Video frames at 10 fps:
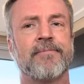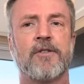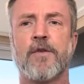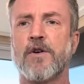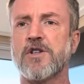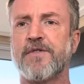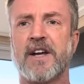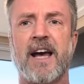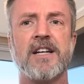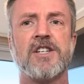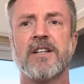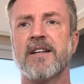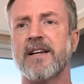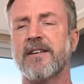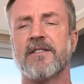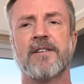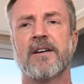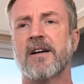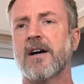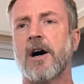diversification is
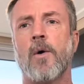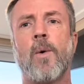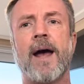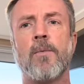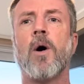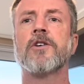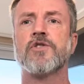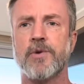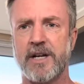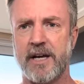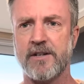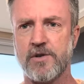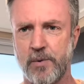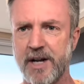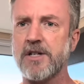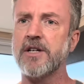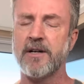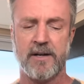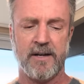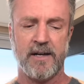a way Wall Street gets rich.
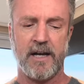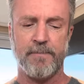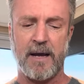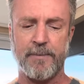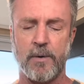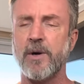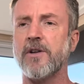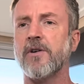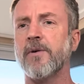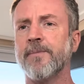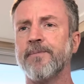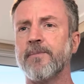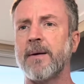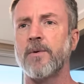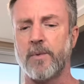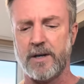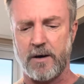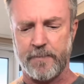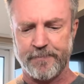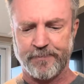And maybe we do, maybe we
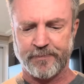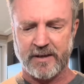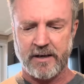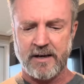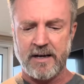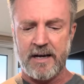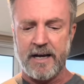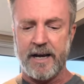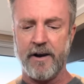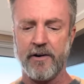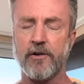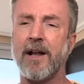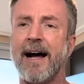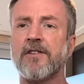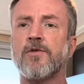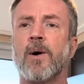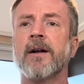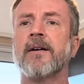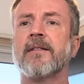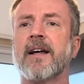don't. Here is last
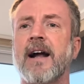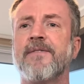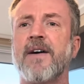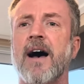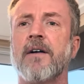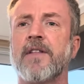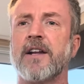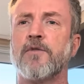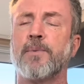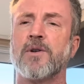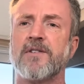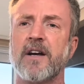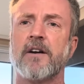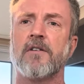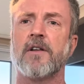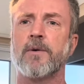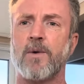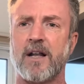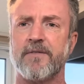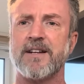one that I found that is particularly
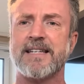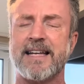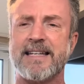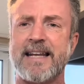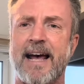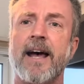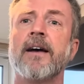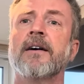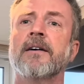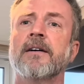relevant today